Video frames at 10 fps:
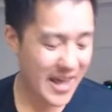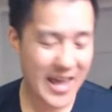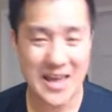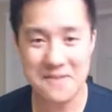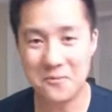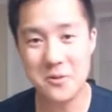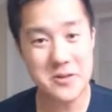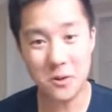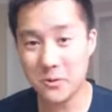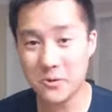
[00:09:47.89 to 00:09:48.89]
And for
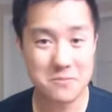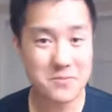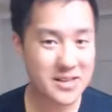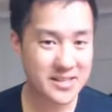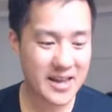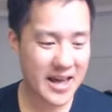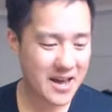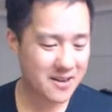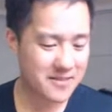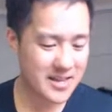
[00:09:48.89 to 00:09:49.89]
the Ultra Beast, they
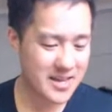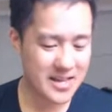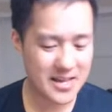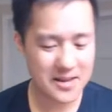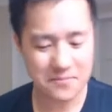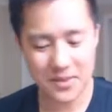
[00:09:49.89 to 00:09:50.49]
have the